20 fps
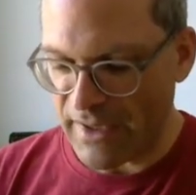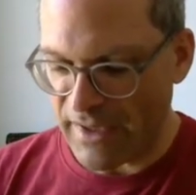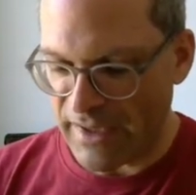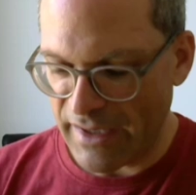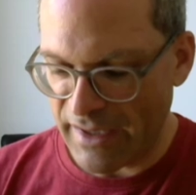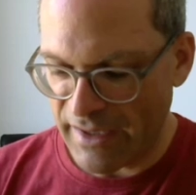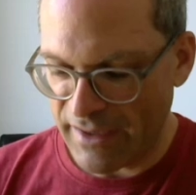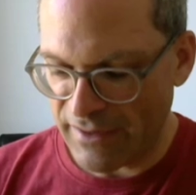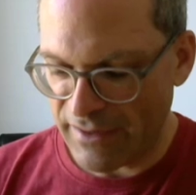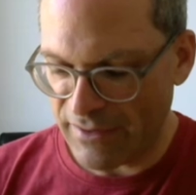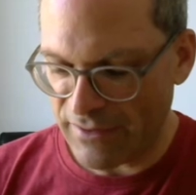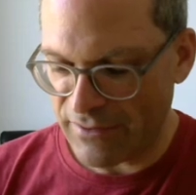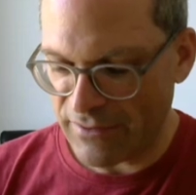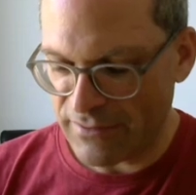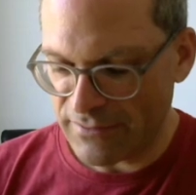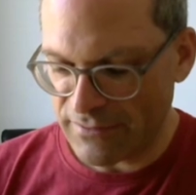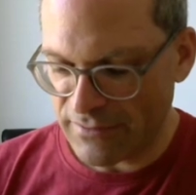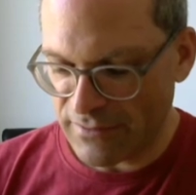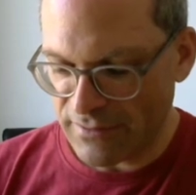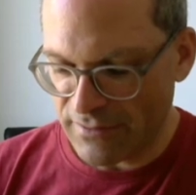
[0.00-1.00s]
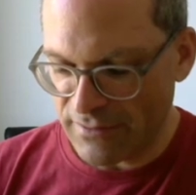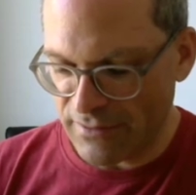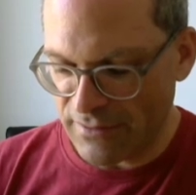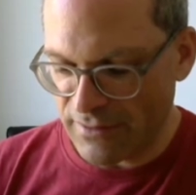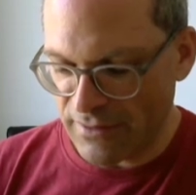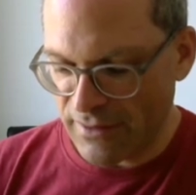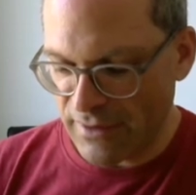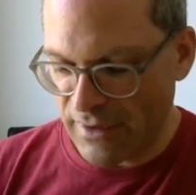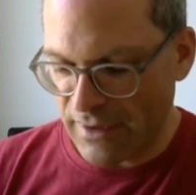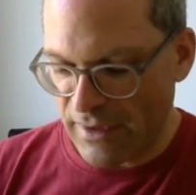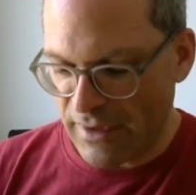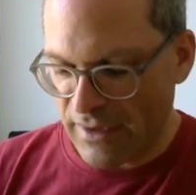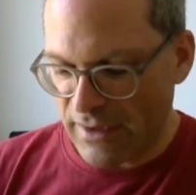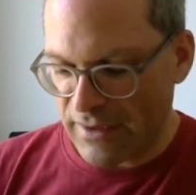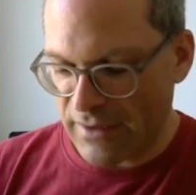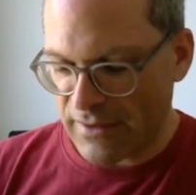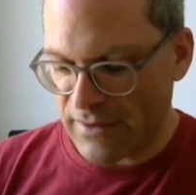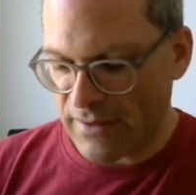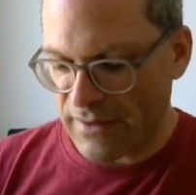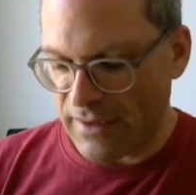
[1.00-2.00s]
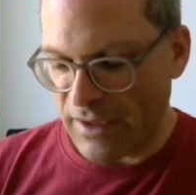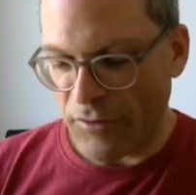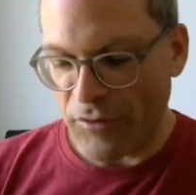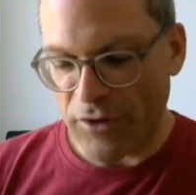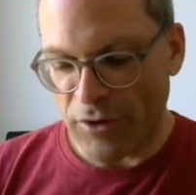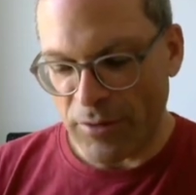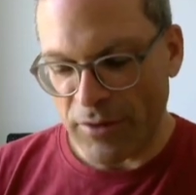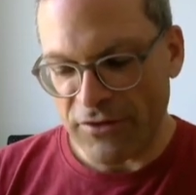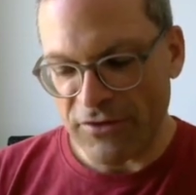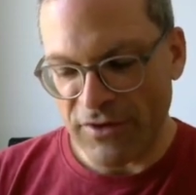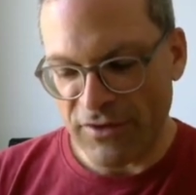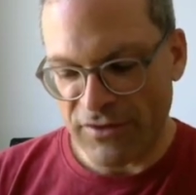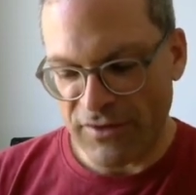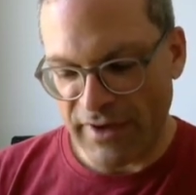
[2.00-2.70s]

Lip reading: And now the question is,